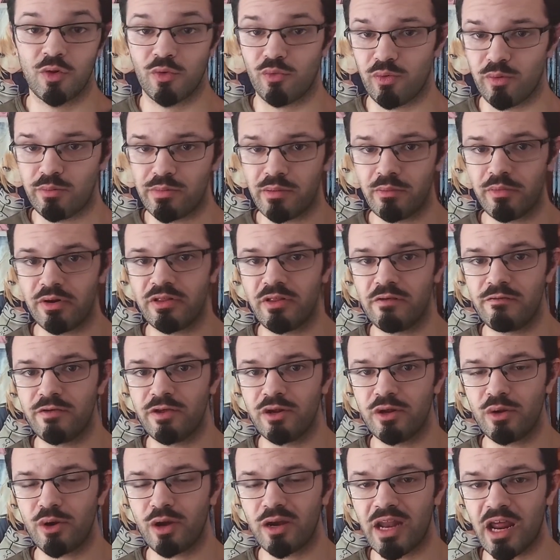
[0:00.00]
Remember the
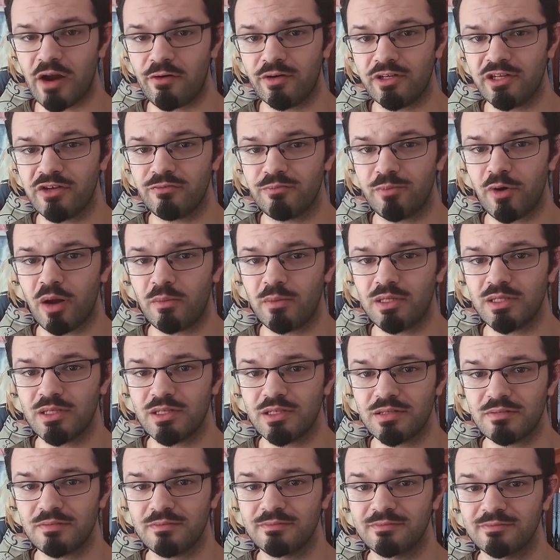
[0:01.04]
video on narrative
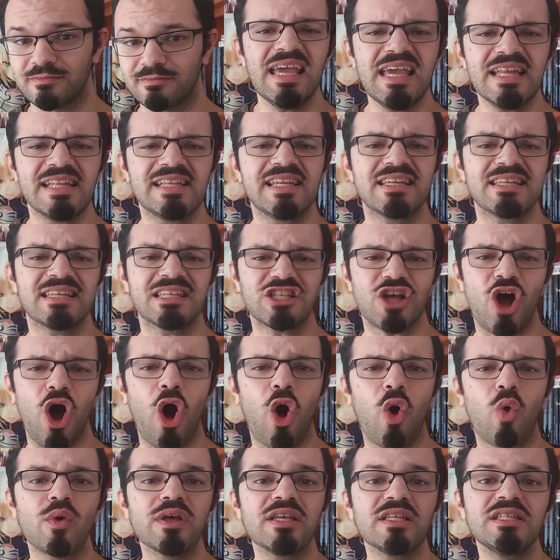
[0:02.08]
promises? It doesn't
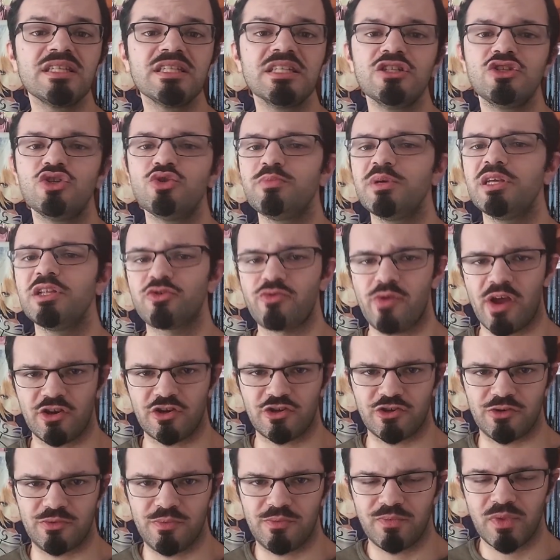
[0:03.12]
always need to be
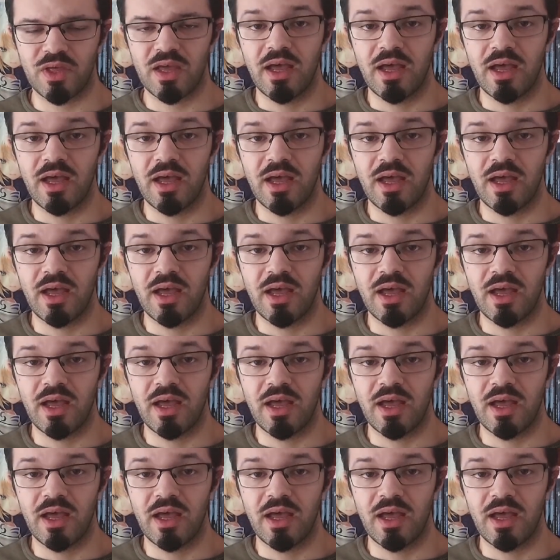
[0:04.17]
treasure.